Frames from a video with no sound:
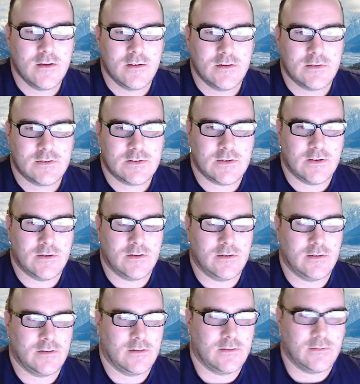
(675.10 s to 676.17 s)

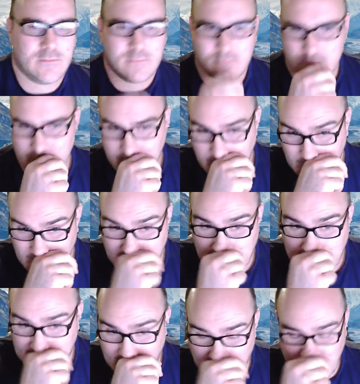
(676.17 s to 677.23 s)
to
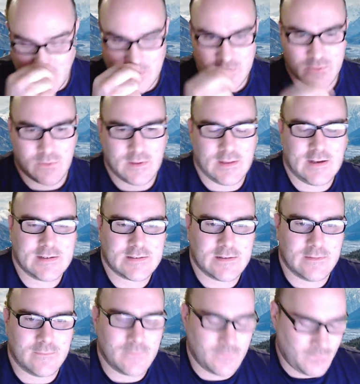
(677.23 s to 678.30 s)
turn it into a
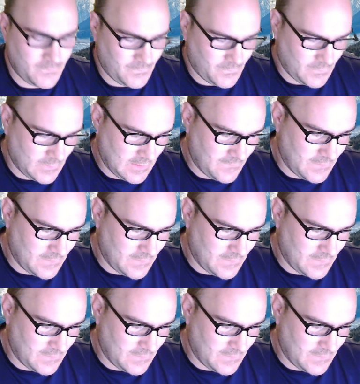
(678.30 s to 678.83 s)
lesson. If it